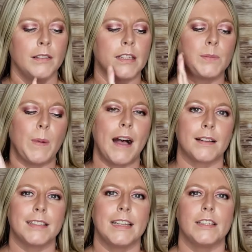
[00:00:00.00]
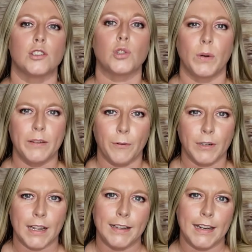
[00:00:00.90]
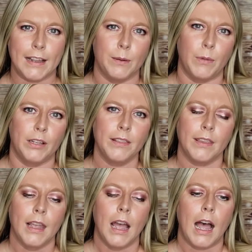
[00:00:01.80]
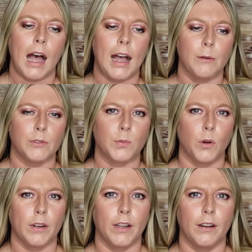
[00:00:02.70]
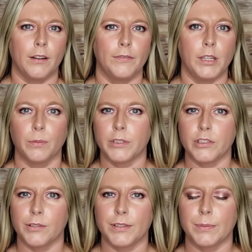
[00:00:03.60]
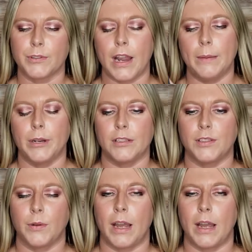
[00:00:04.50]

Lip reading: This box is $24.99 a month. I was one of the original subscribers, so